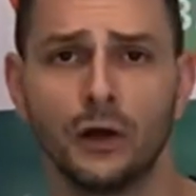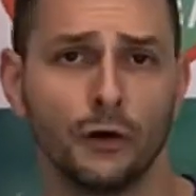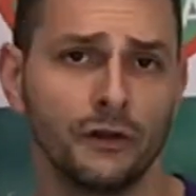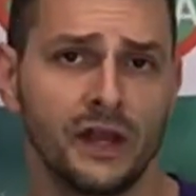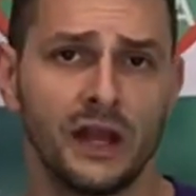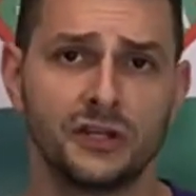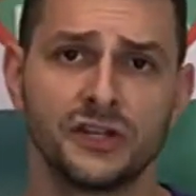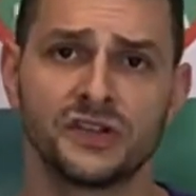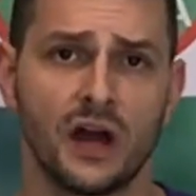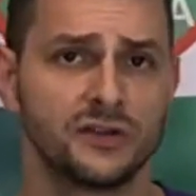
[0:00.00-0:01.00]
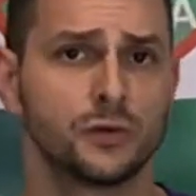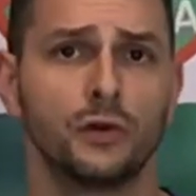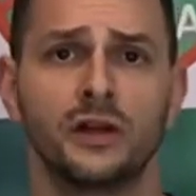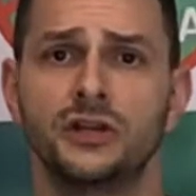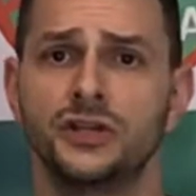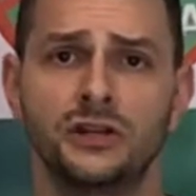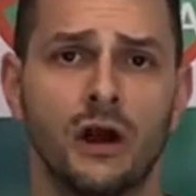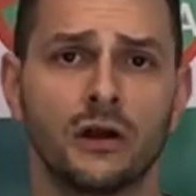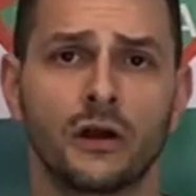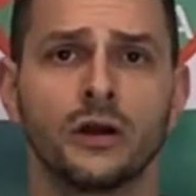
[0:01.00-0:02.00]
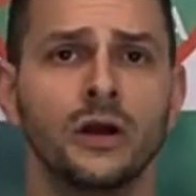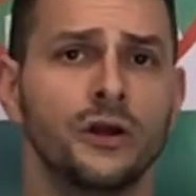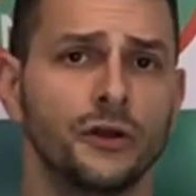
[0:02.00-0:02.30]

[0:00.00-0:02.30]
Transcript: early ages, high school age and younger,